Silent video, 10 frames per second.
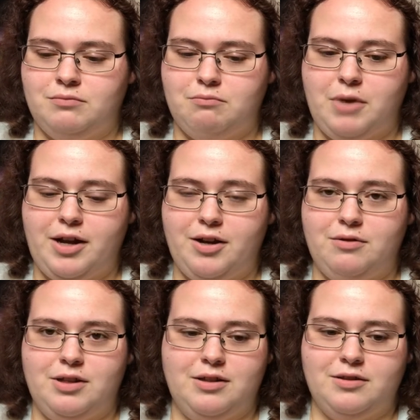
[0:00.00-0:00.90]
motto
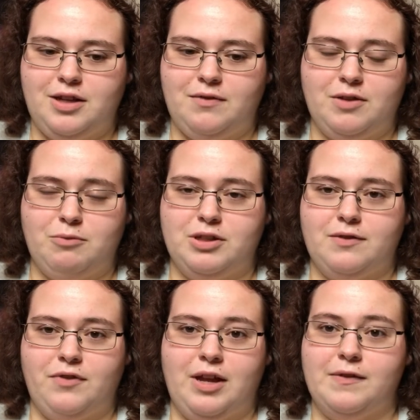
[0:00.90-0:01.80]
is everyone's
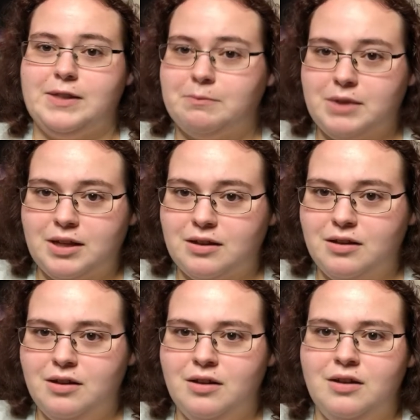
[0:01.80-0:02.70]
a fan of something,
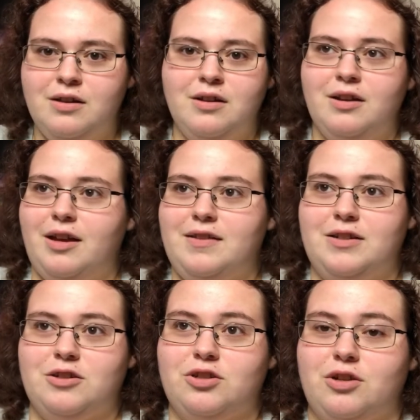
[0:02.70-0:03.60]
and
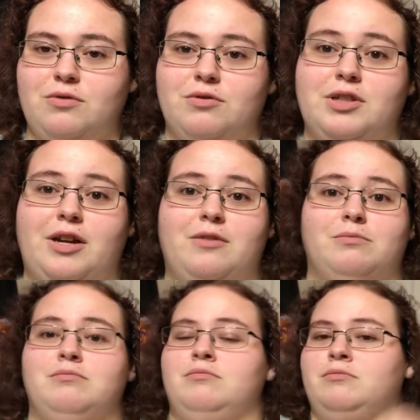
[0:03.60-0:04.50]
that just shows how
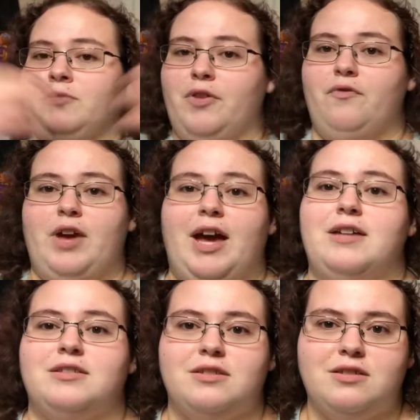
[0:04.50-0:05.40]

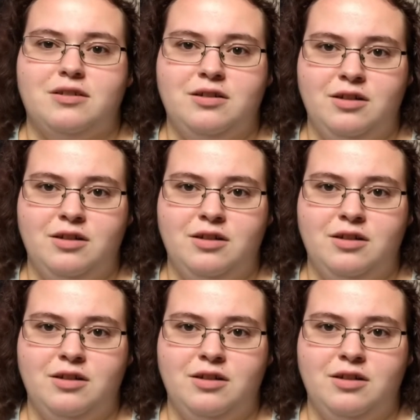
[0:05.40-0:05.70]
vast